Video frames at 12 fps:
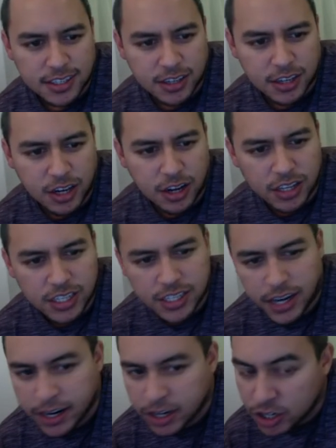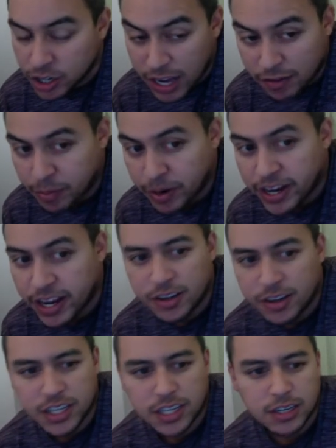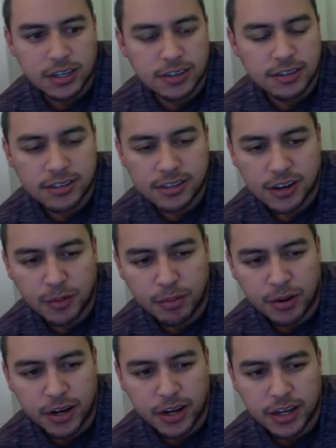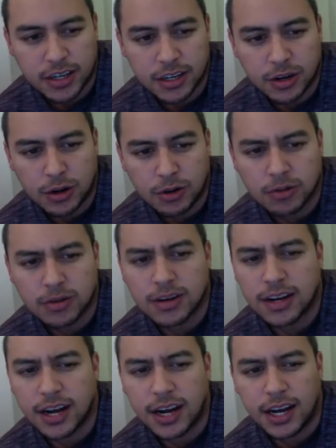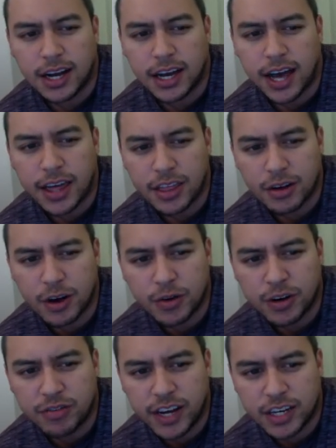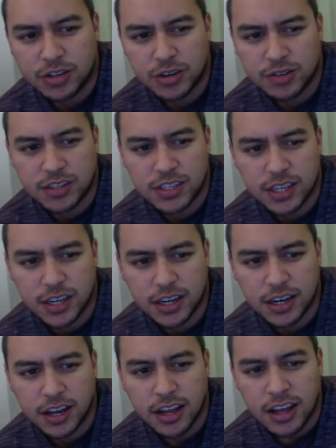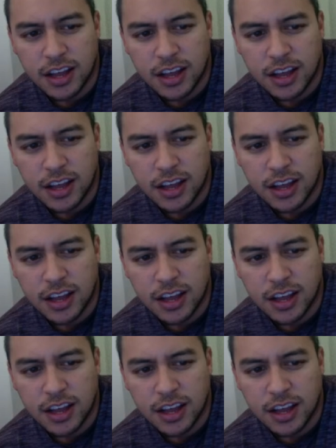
Cauley-Stein could have a breakout year, but, you know, I would have liked to have seen...